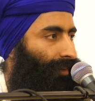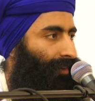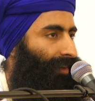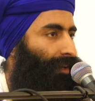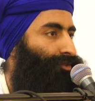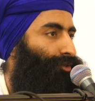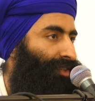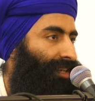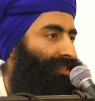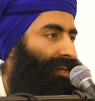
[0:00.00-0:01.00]
Now
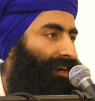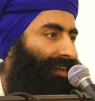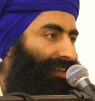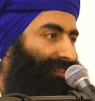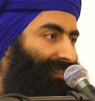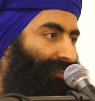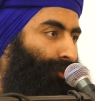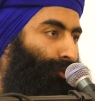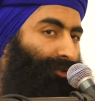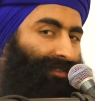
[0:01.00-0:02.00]
Sutre Shah gets this
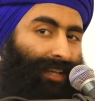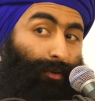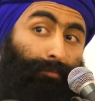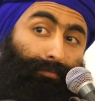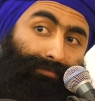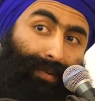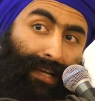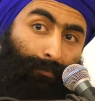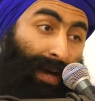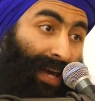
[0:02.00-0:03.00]
news. There are
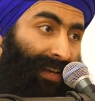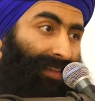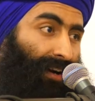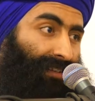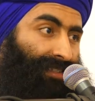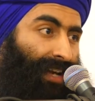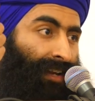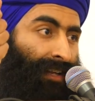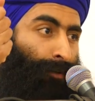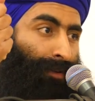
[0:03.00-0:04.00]
big peredar
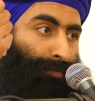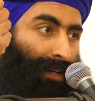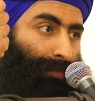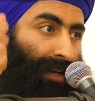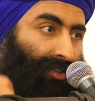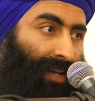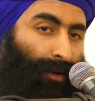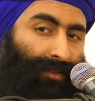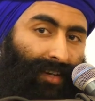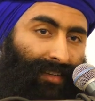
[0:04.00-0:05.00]
standing there with big barshe
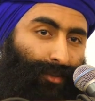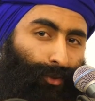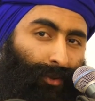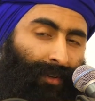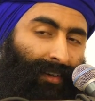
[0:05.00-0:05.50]
outside the door.